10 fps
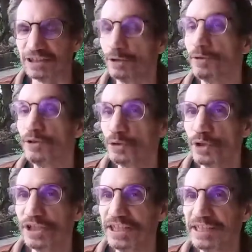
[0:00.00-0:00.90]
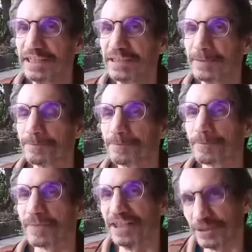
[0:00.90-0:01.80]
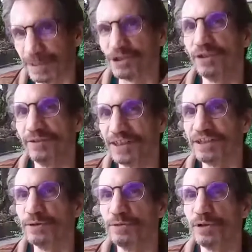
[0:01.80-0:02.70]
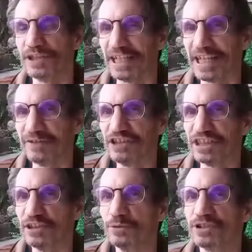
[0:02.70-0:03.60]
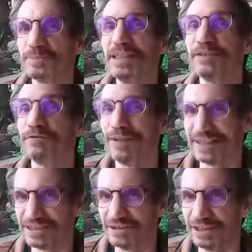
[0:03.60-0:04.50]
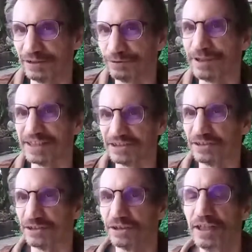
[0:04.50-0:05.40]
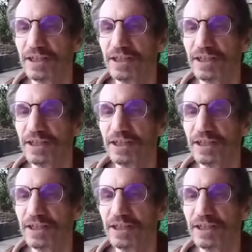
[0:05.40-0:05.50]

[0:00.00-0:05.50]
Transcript: So usually, especially when you learn a language and you speak faster and faster,